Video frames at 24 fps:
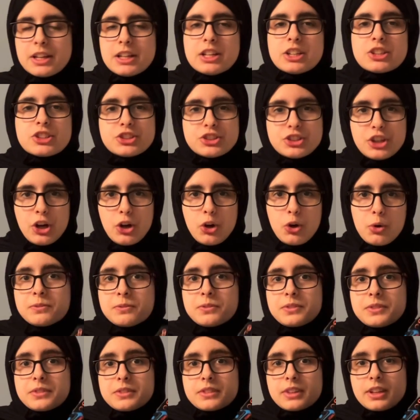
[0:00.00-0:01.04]
So
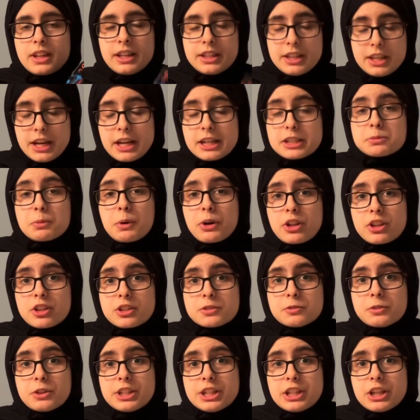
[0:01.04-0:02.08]
in the next part of this
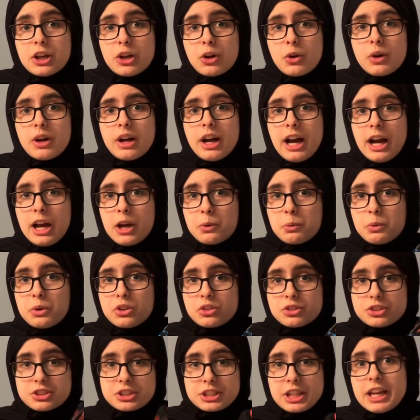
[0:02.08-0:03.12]
video, I will
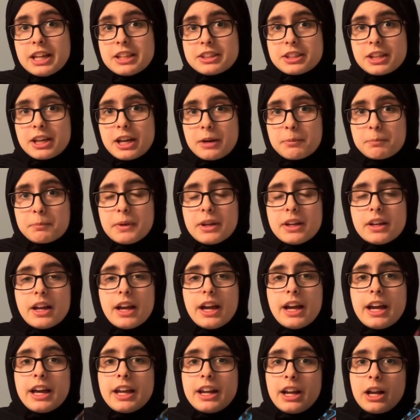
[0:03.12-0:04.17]
skate them,
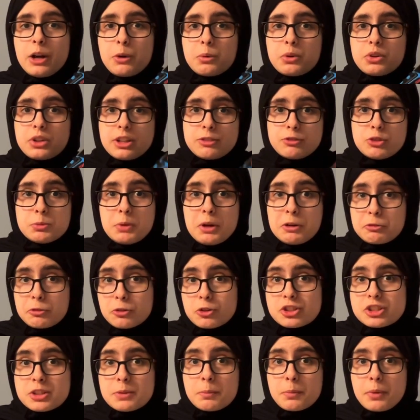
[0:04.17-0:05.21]
and I will give you my
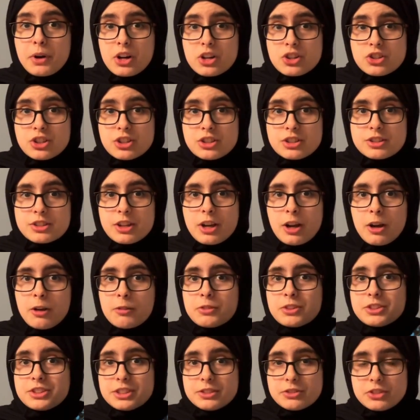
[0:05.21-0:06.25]
first impressions of the
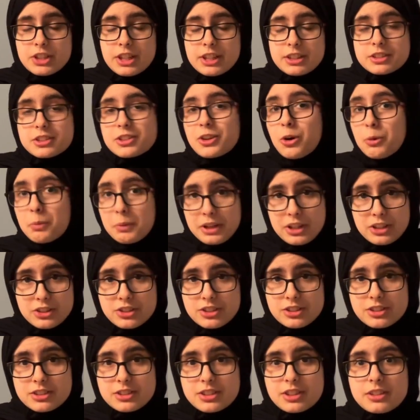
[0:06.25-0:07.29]
DVS
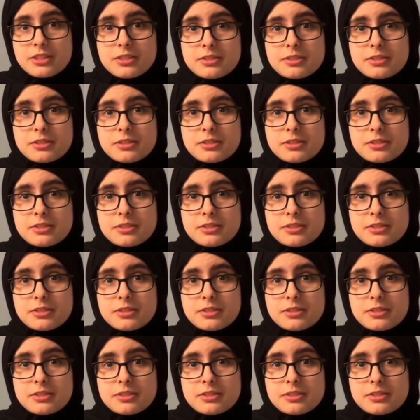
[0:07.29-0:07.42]
Comanches.